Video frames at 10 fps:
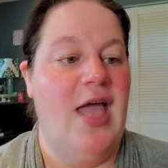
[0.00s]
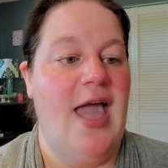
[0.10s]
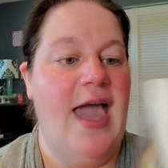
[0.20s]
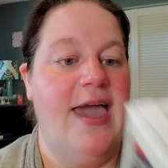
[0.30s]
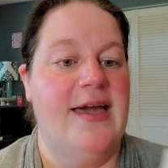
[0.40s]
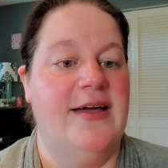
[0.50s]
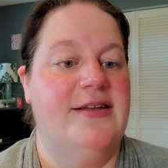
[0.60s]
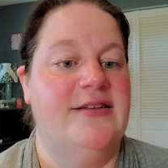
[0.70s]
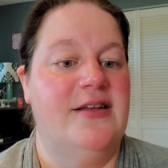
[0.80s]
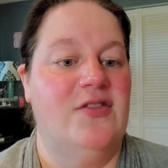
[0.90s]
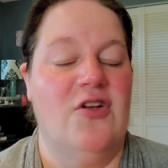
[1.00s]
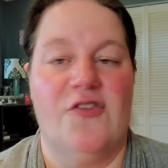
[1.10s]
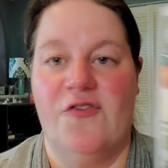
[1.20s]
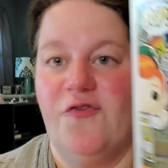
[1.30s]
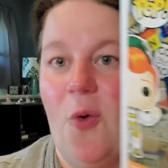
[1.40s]
and
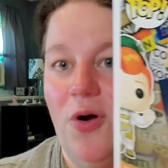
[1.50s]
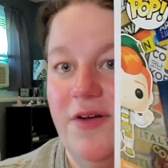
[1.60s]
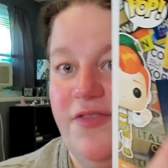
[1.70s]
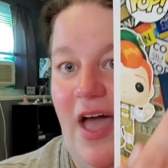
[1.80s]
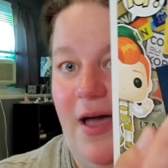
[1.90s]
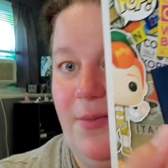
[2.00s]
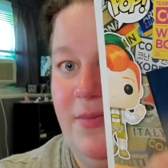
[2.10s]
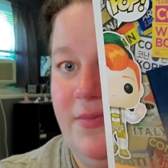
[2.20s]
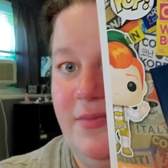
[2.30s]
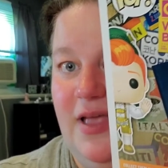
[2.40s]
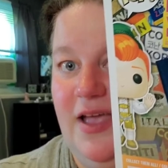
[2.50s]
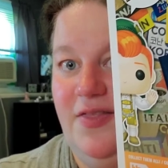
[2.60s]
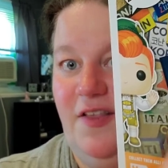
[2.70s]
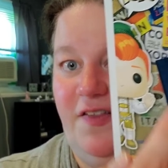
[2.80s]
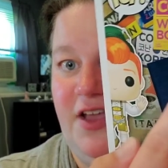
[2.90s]
there's four of them in
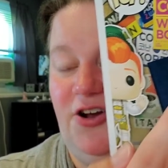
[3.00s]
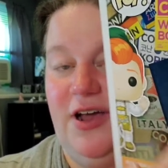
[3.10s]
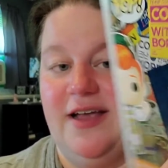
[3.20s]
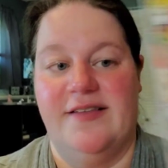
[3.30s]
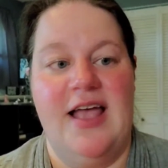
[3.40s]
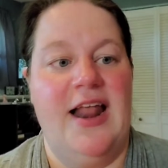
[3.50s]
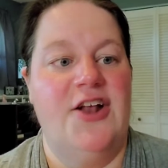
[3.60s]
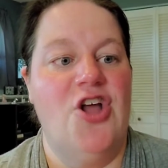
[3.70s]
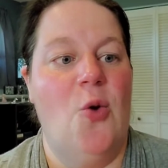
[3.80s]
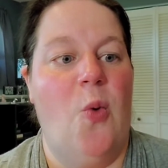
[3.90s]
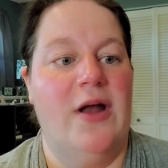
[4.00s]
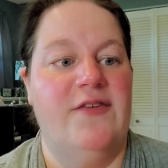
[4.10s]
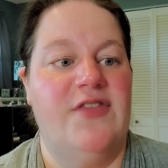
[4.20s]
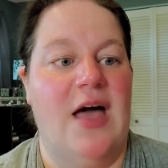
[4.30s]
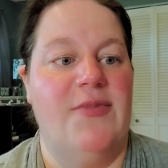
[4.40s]
the series, and I know one
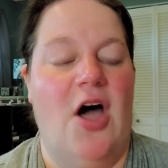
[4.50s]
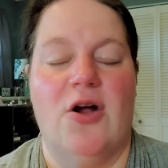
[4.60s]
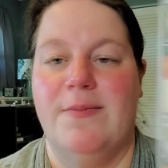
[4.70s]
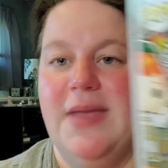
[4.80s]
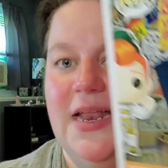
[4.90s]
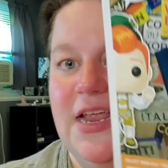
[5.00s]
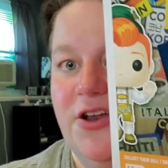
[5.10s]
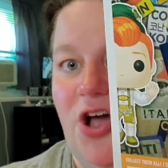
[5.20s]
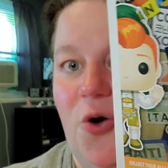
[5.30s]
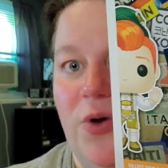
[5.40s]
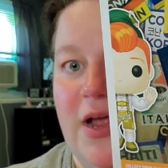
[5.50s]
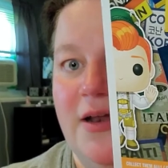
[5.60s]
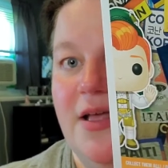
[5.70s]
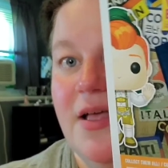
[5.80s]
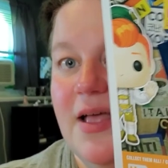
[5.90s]
of them, the Armenian Conan,
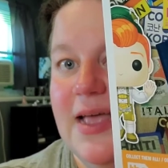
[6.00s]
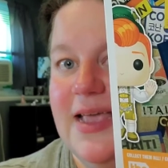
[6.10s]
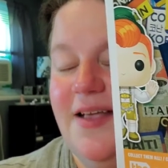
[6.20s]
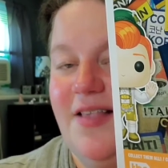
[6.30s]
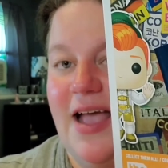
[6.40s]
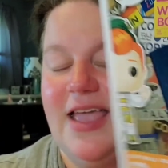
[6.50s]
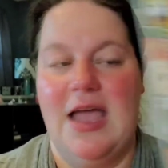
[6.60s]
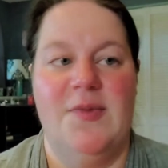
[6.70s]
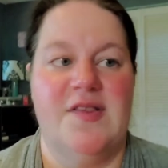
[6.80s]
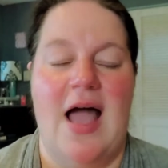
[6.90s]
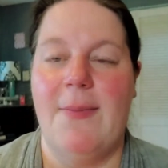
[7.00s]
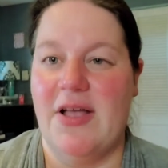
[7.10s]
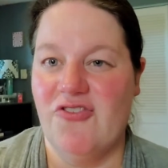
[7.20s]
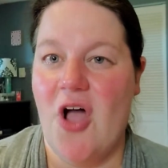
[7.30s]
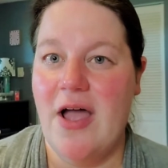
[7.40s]
he's at GameStop. I
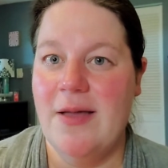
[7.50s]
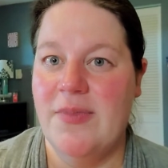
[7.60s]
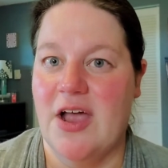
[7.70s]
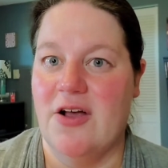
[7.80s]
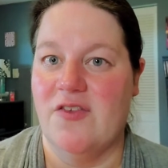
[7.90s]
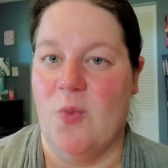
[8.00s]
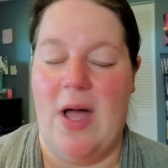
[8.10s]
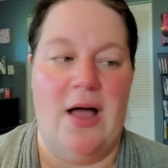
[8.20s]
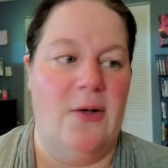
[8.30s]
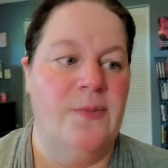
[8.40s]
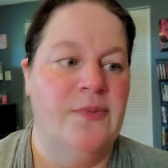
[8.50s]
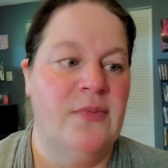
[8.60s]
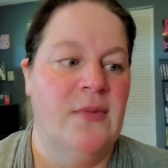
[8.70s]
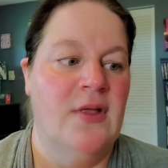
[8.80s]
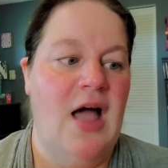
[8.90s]
saw him there as well.
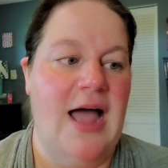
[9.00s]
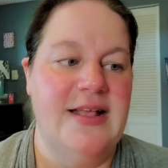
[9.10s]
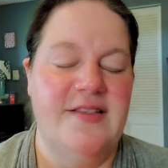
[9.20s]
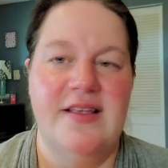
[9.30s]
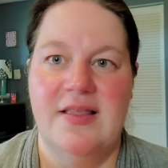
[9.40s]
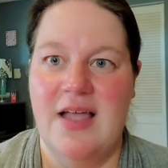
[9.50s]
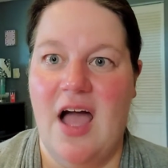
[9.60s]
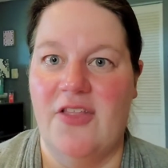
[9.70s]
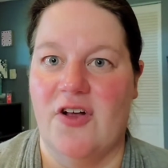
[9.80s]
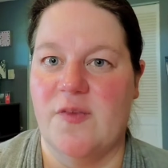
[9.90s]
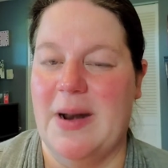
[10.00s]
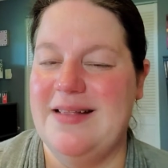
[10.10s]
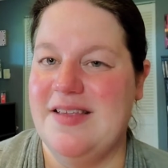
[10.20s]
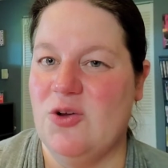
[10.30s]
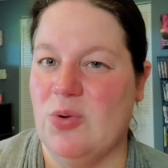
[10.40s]
I didn't see the others, but I
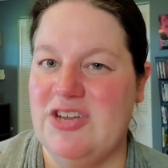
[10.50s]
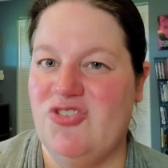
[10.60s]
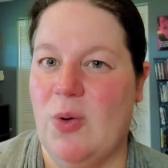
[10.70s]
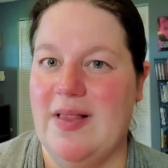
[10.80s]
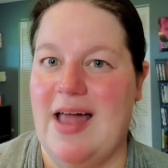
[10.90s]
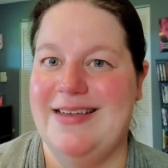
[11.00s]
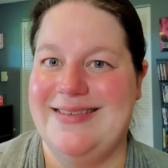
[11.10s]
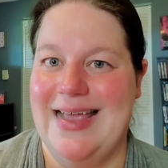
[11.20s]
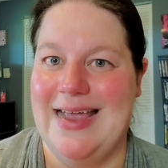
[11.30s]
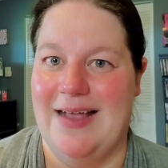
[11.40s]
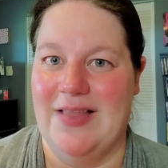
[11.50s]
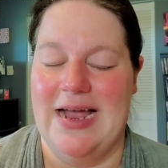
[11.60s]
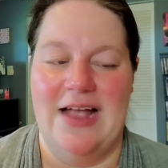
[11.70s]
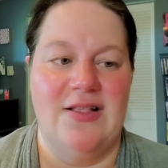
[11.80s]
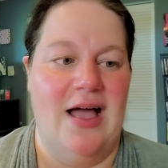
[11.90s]
didn't really do a lot of digging, like
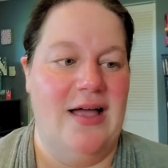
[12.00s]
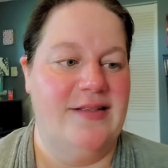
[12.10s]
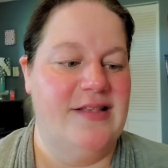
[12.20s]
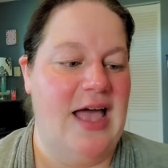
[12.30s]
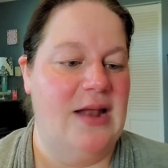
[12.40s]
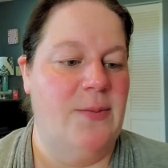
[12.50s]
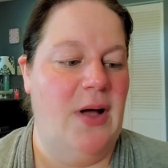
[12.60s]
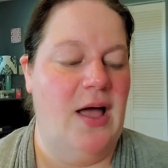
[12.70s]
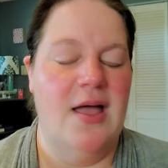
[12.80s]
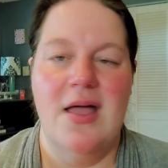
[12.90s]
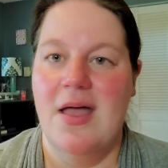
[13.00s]
I, I said, but